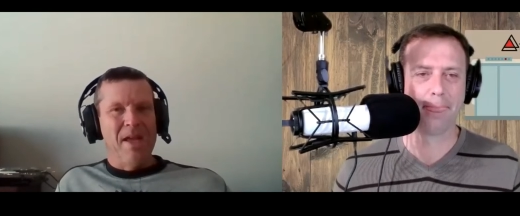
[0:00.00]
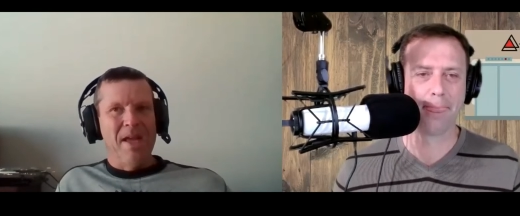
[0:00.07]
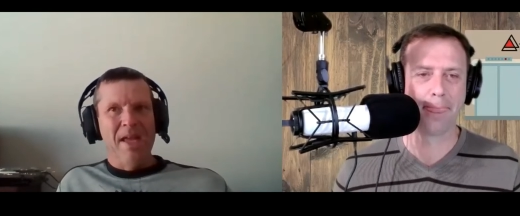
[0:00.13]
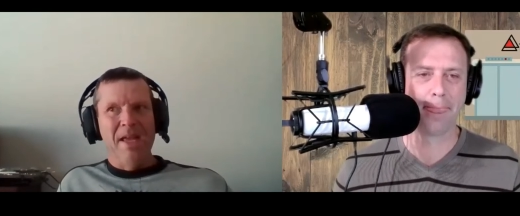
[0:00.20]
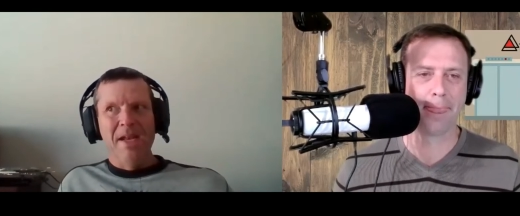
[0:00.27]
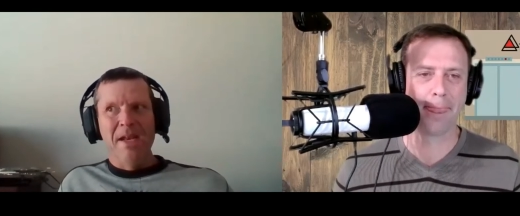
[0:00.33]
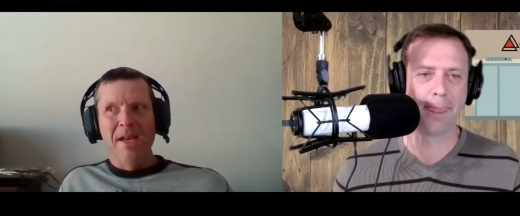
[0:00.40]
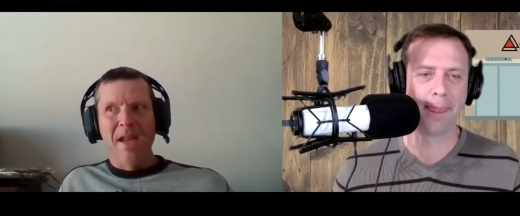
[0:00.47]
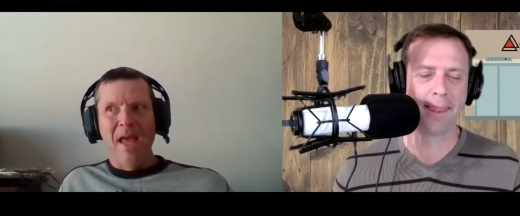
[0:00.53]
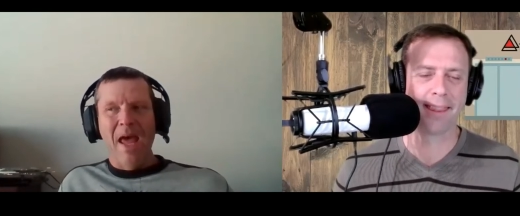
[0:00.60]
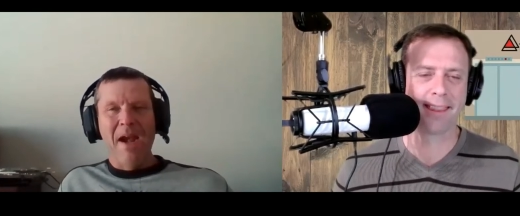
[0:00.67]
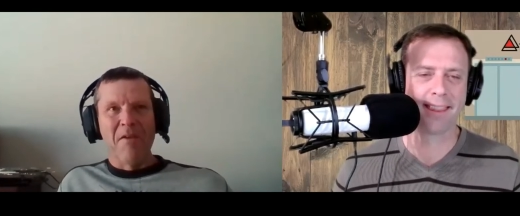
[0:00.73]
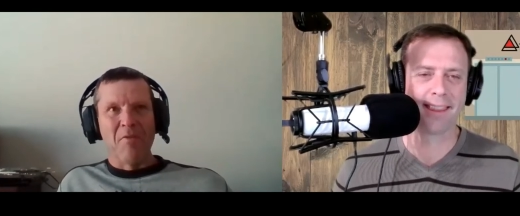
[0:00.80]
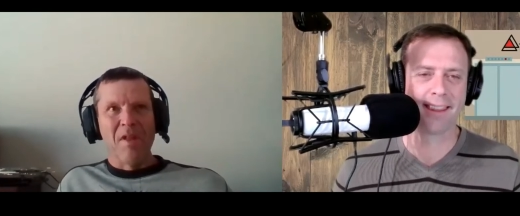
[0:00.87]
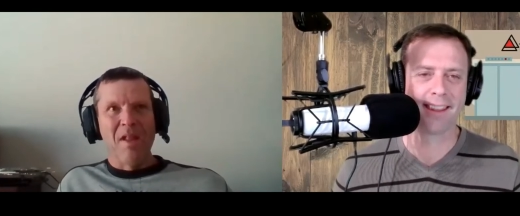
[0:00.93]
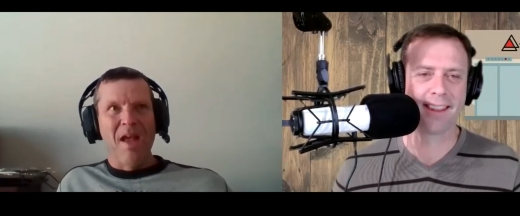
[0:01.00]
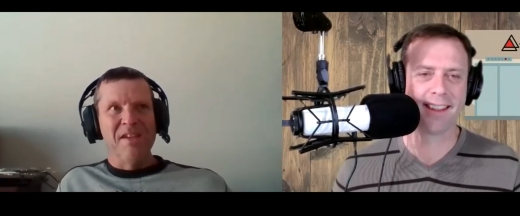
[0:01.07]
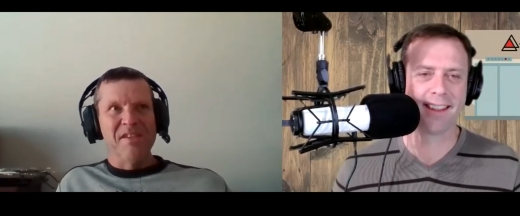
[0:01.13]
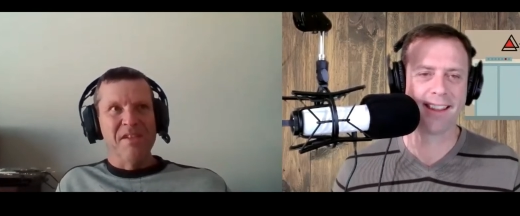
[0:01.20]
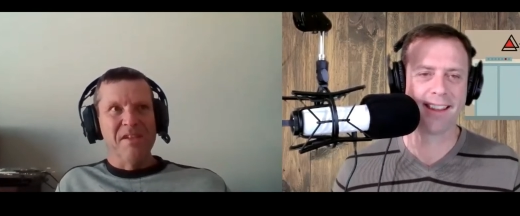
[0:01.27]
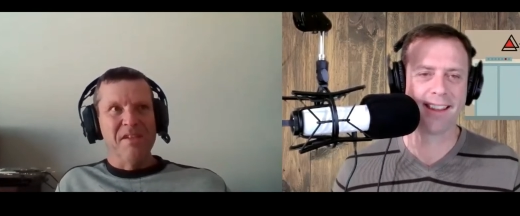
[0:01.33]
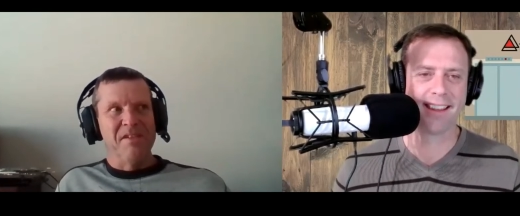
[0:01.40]
Speaker 1: And I didn't
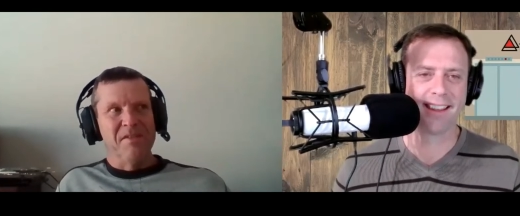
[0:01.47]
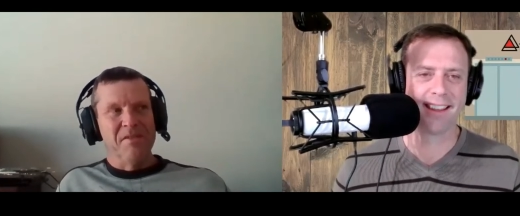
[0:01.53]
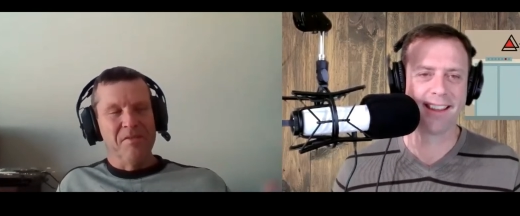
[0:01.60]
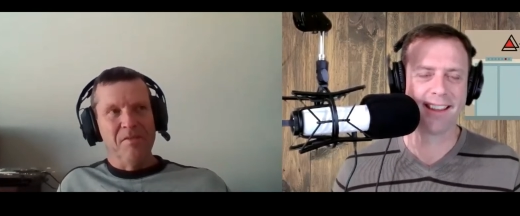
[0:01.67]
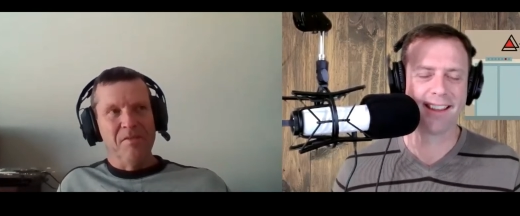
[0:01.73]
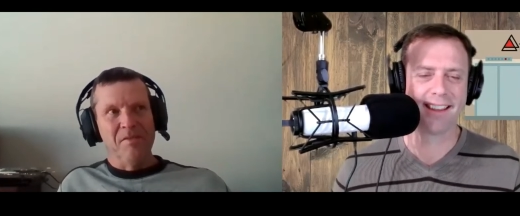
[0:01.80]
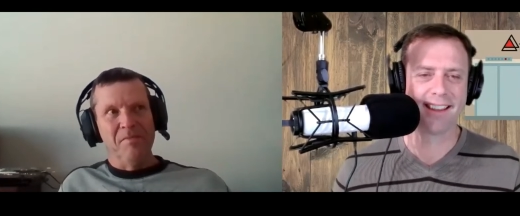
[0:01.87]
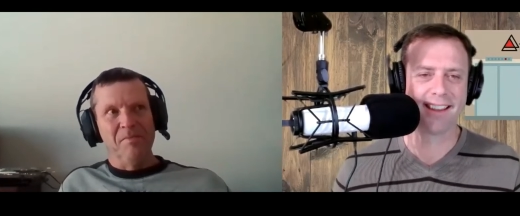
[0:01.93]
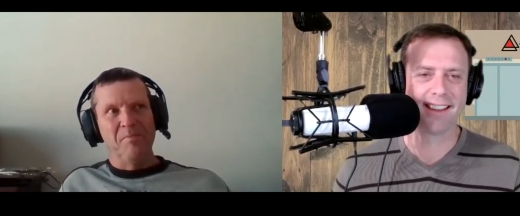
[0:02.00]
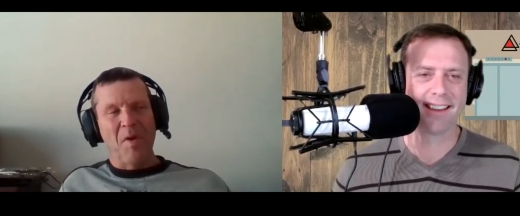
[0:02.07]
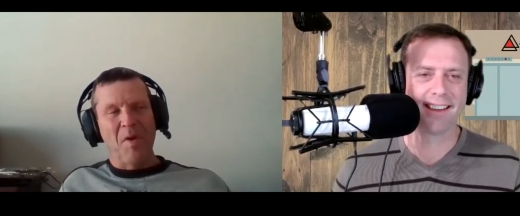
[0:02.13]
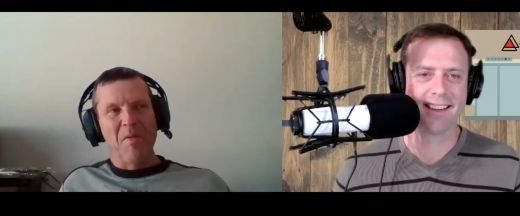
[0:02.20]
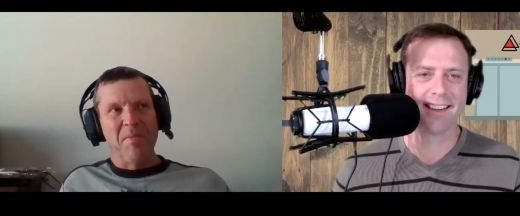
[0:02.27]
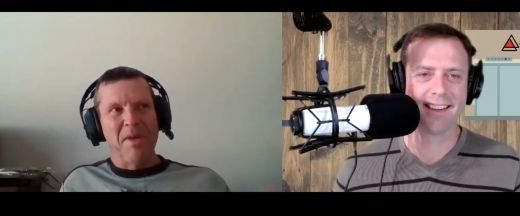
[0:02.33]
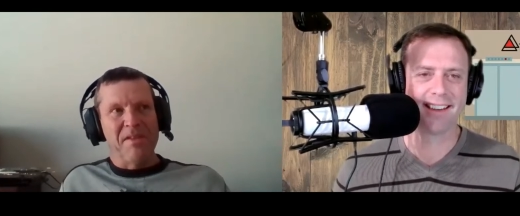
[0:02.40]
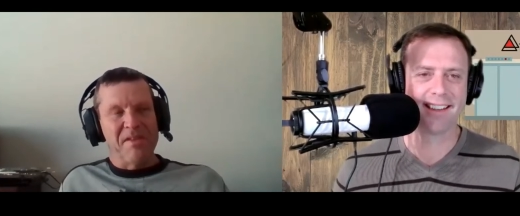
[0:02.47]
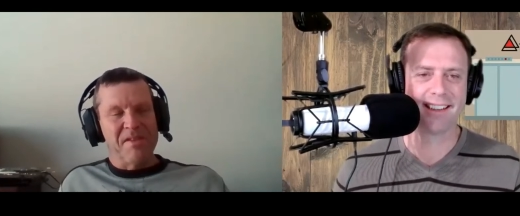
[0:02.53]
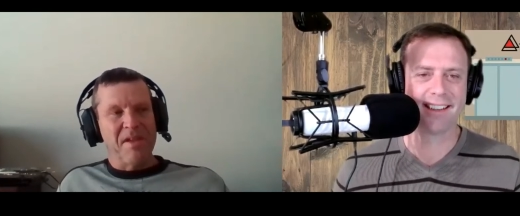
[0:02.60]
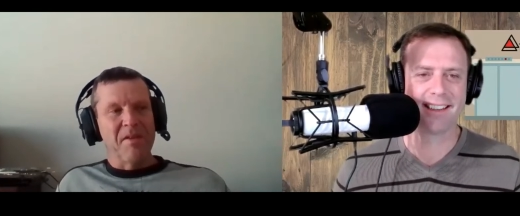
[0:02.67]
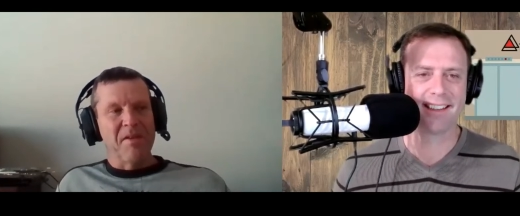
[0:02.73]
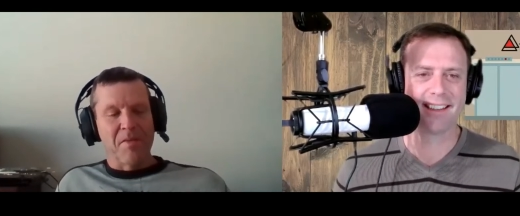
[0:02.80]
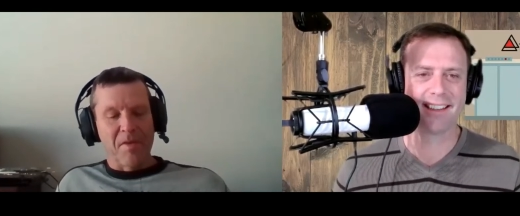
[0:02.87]
realize it until probably about the
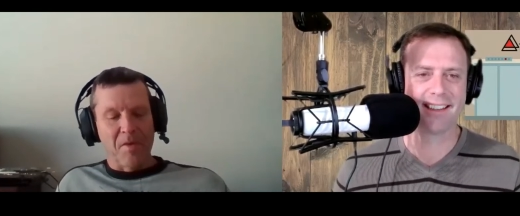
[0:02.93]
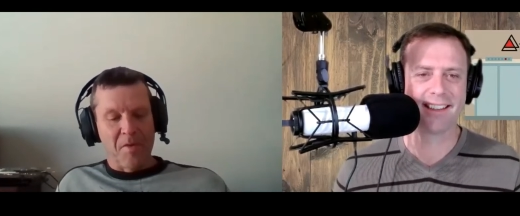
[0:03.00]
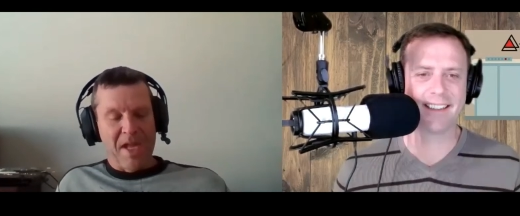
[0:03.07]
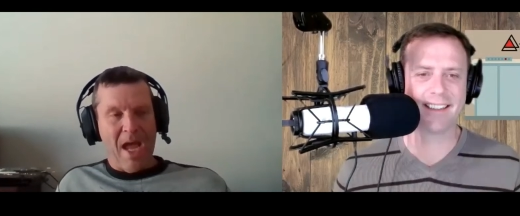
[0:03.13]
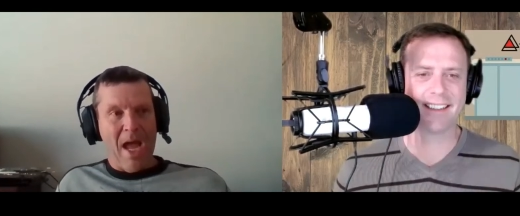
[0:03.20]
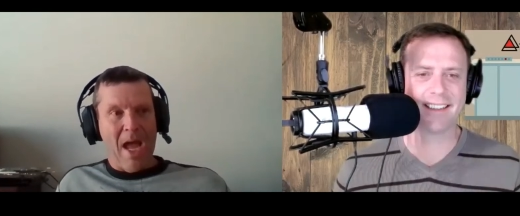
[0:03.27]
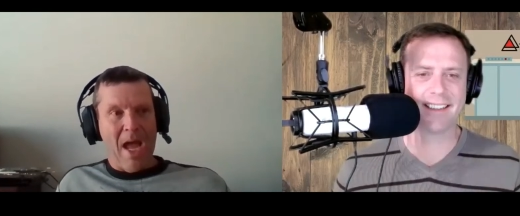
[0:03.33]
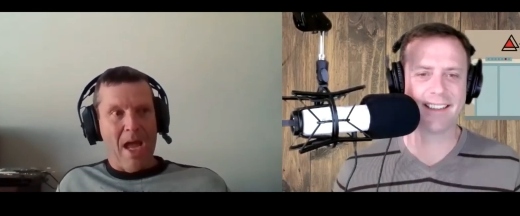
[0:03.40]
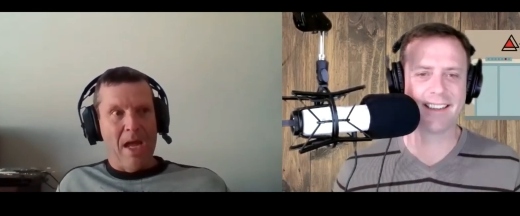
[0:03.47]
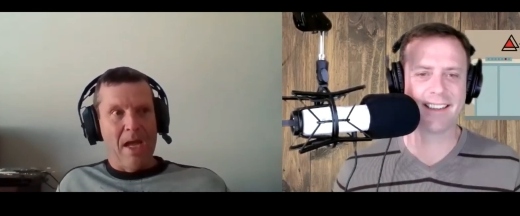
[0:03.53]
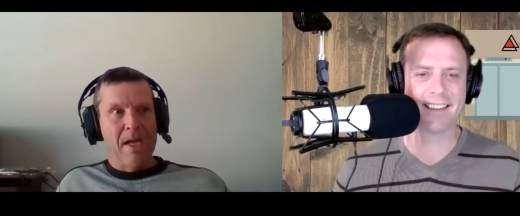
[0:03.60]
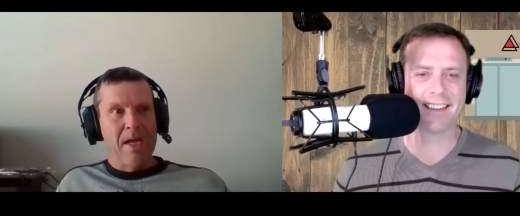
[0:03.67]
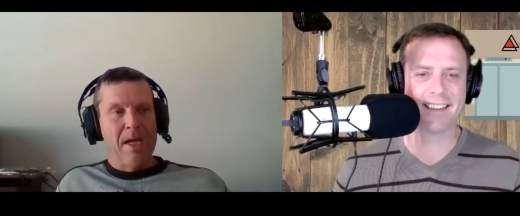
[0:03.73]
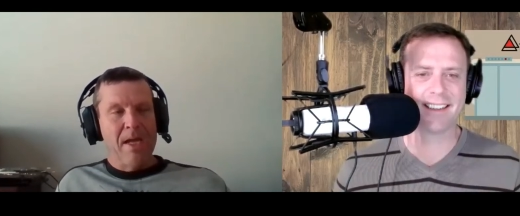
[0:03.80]
second or third guy,